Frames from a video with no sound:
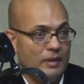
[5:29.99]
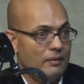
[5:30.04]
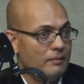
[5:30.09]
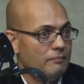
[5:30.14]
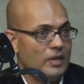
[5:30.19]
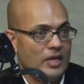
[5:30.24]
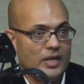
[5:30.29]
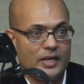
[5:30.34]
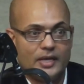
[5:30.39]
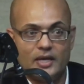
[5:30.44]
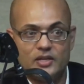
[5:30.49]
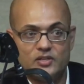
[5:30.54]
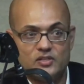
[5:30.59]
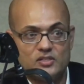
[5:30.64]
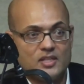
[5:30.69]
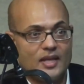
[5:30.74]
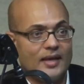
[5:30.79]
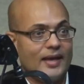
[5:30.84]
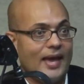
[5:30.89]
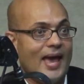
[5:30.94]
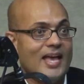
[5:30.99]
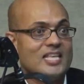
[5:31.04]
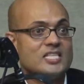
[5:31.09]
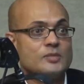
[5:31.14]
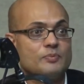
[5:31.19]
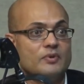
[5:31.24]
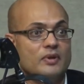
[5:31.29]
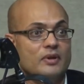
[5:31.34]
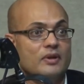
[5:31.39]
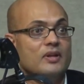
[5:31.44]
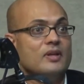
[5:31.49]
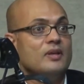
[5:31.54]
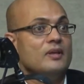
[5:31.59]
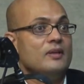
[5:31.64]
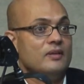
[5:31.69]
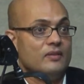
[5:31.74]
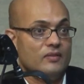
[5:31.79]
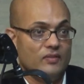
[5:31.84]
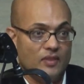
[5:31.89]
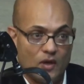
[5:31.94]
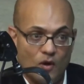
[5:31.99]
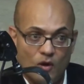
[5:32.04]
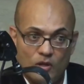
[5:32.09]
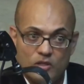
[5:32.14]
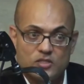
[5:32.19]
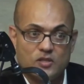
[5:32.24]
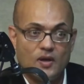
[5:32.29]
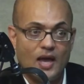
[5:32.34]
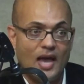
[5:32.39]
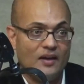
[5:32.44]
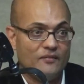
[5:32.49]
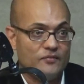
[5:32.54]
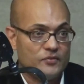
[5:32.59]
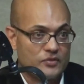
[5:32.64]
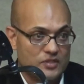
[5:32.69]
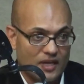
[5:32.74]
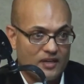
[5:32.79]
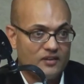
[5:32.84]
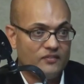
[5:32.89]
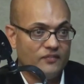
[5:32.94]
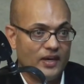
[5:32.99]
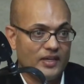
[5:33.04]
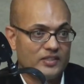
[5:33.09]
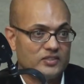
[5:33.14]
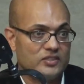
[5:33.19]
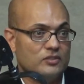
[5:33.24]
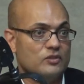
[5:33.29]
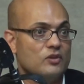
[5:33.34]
medications like aspirin, they also have side effects,